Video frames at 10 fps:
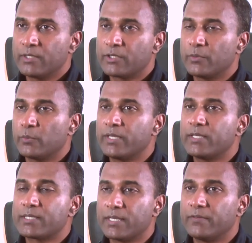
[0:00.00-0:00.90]
So
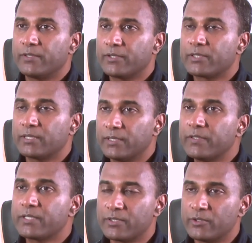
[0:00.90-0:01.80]
within seven years,
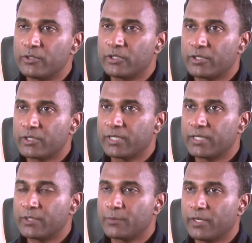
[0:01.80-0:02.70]
Livingston, New Jersey
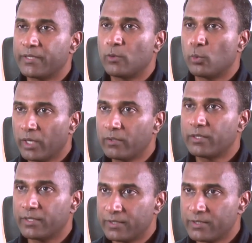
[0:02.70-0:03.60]
is probably the
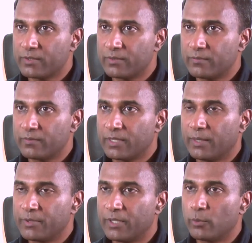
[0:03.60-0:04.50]
wealthiest,
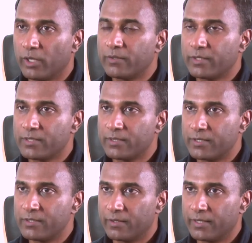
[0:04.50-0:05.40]
top 10 wealthiest
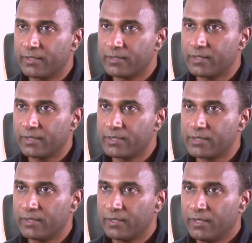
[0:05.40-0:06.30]
cities in the United
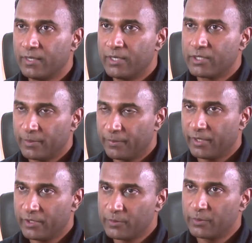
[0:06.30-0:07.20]
States. So my
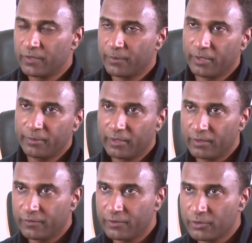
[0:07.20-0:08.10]
parents moved there
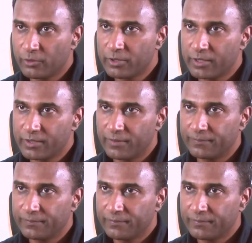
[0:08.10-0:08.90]
primarily for the school system.